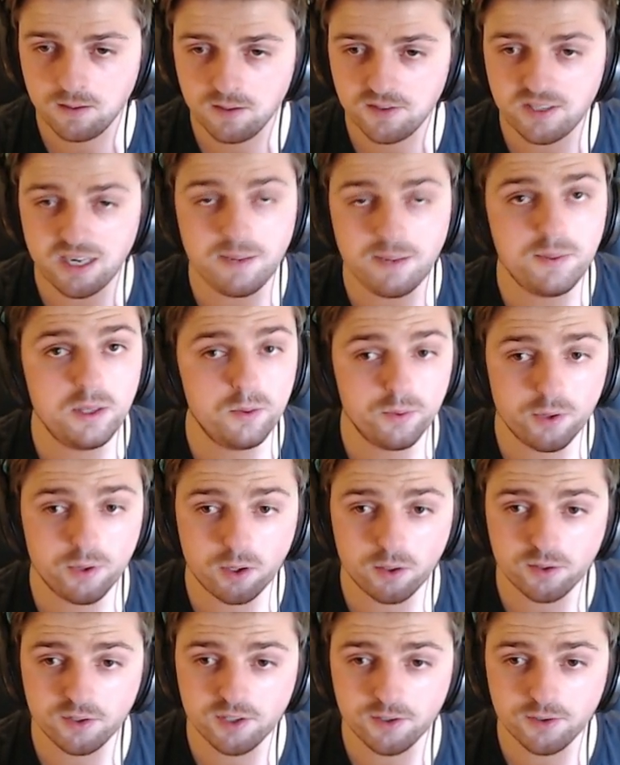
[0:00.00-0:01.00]
Same thing with
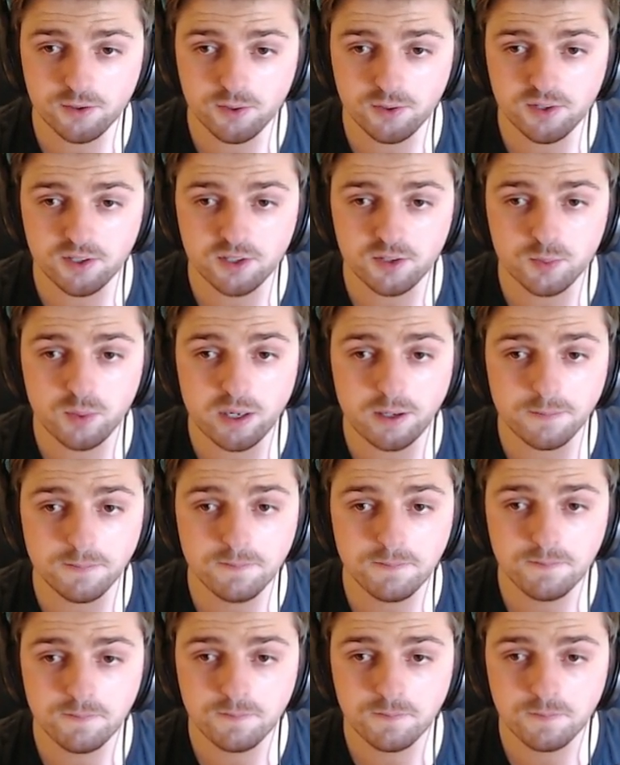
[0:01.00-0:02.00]
horizontals as well.
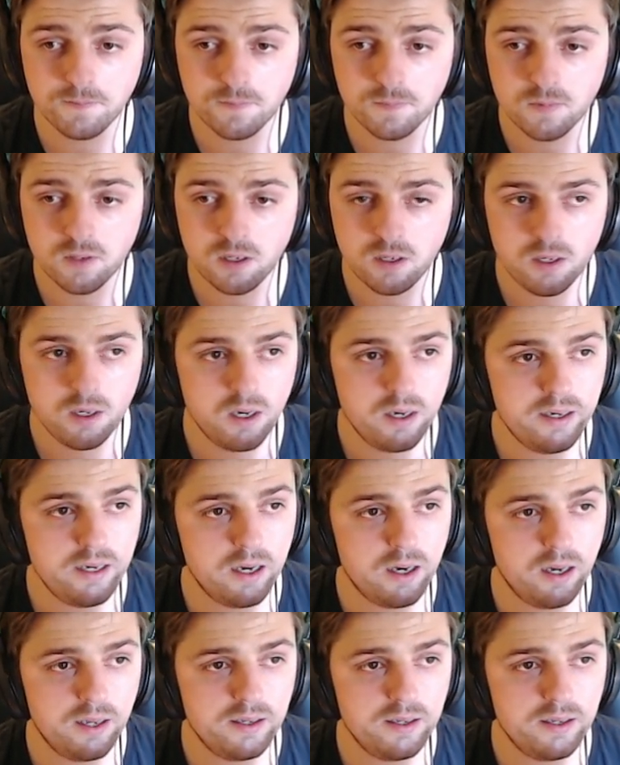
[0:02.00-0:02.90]
Now,